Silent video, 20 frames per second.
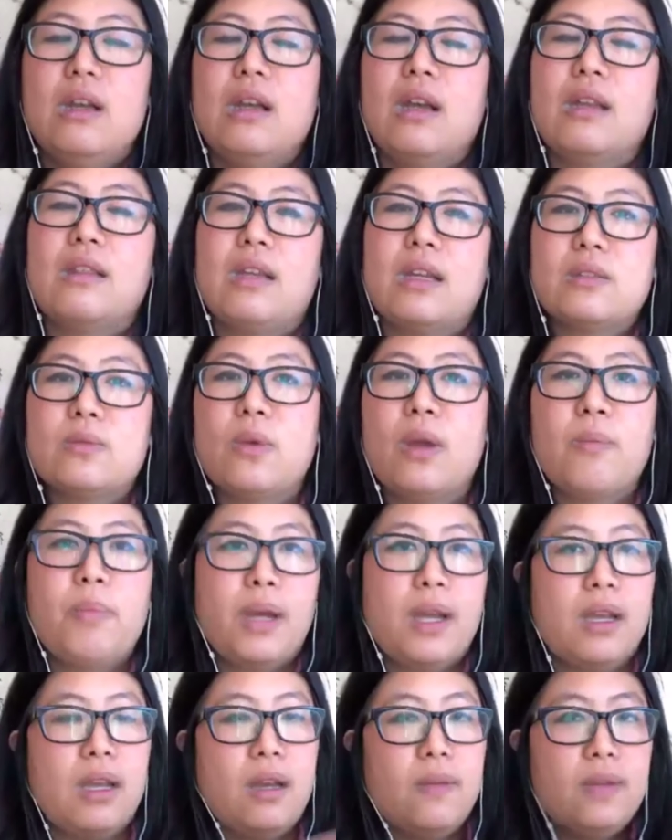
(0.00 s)
And that's why
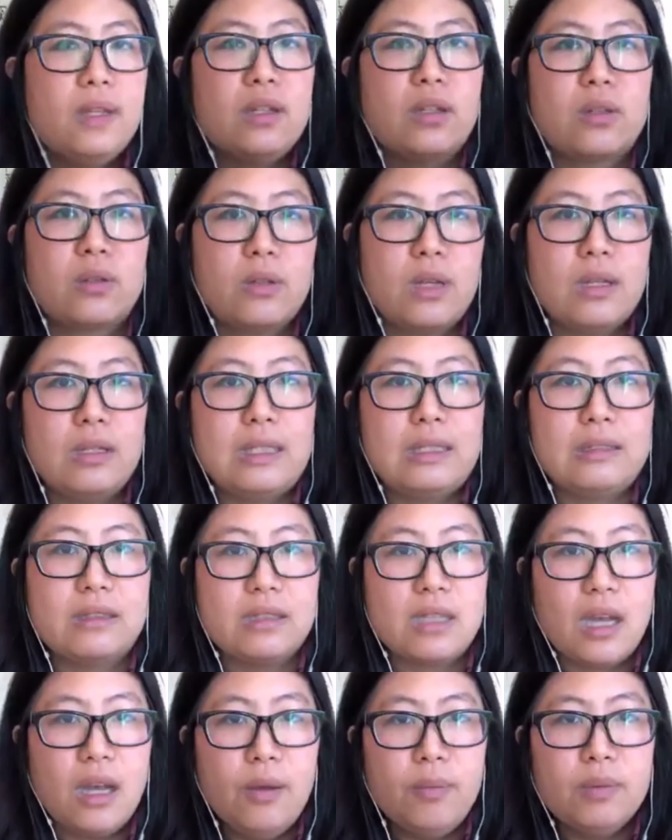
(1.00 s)
by creating
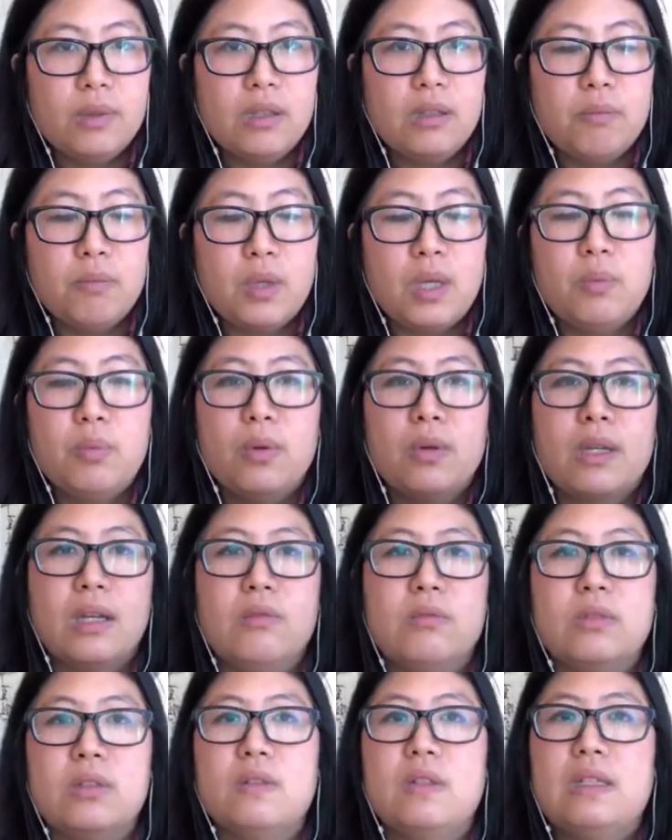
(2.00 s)
depth, people
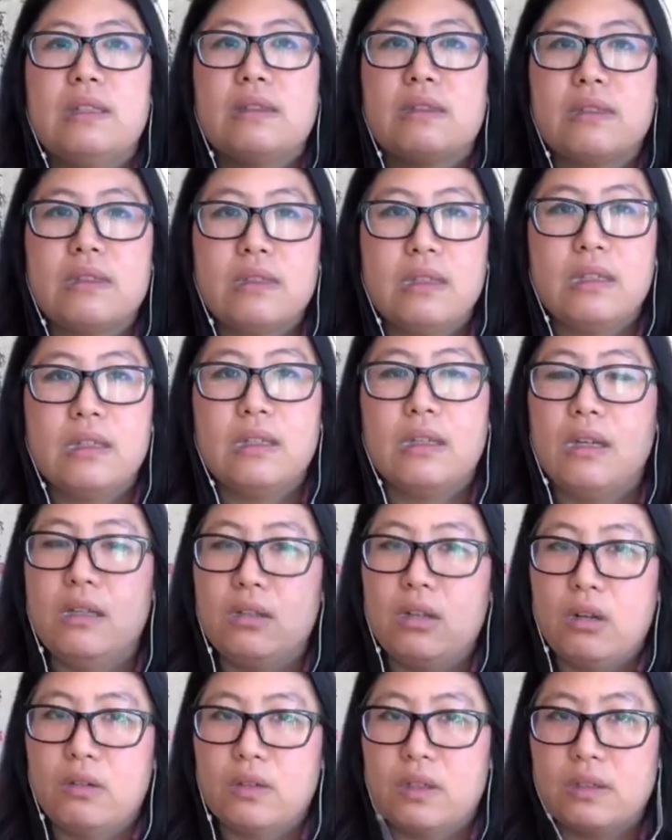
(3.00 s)
can really see
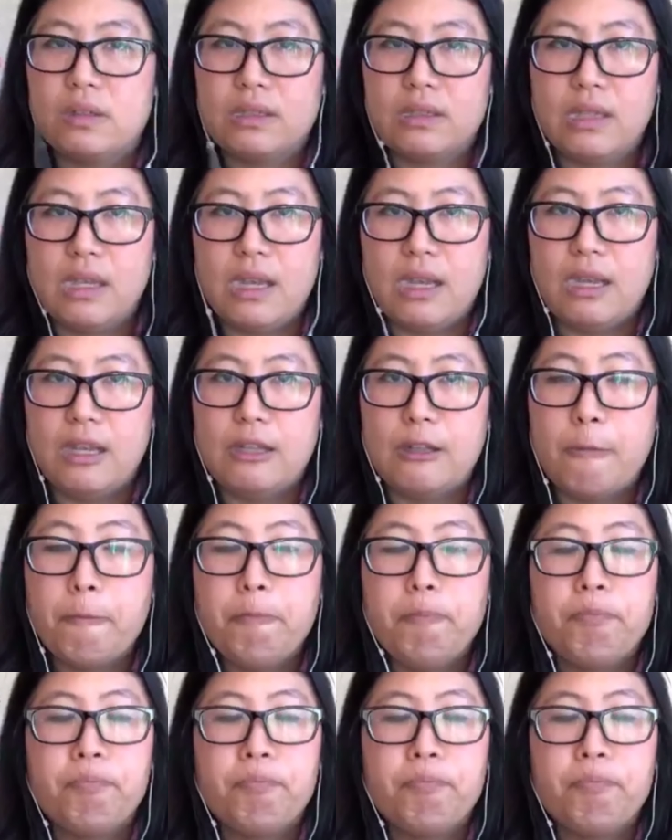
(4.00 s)
and understand